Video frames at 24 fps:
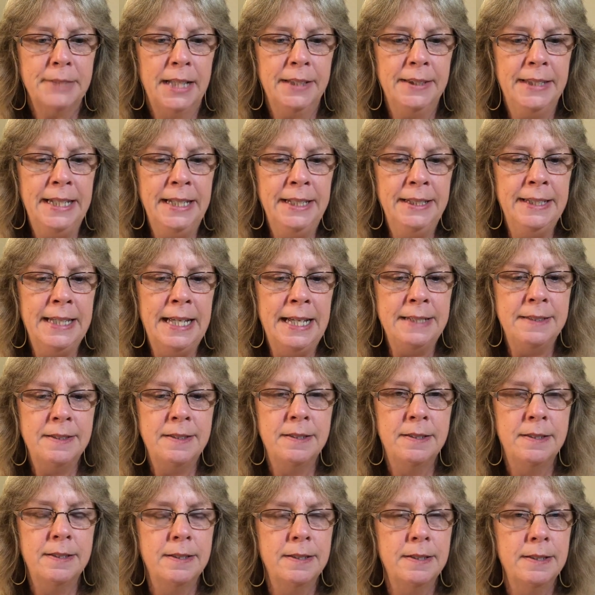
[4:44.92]
think
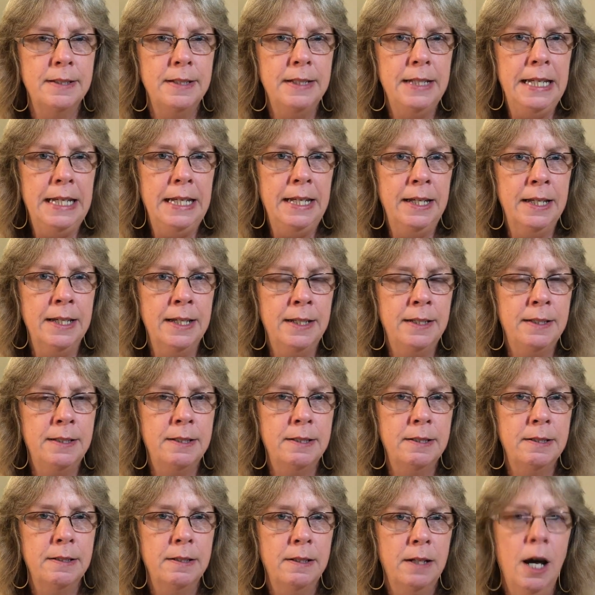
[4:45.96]
that's
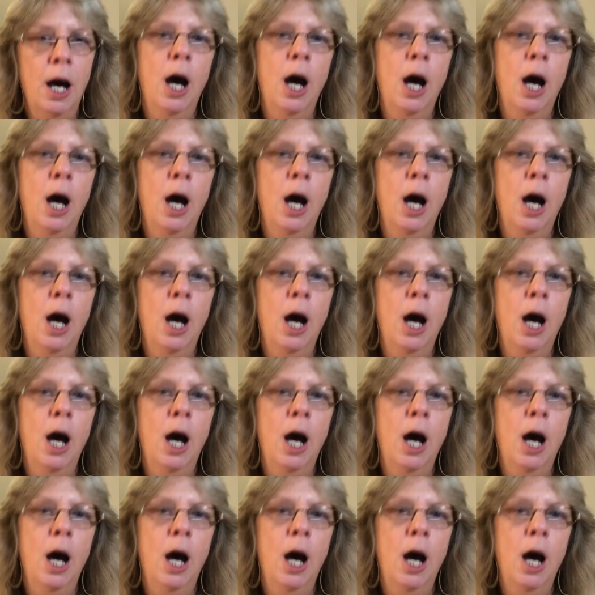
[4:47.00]
it.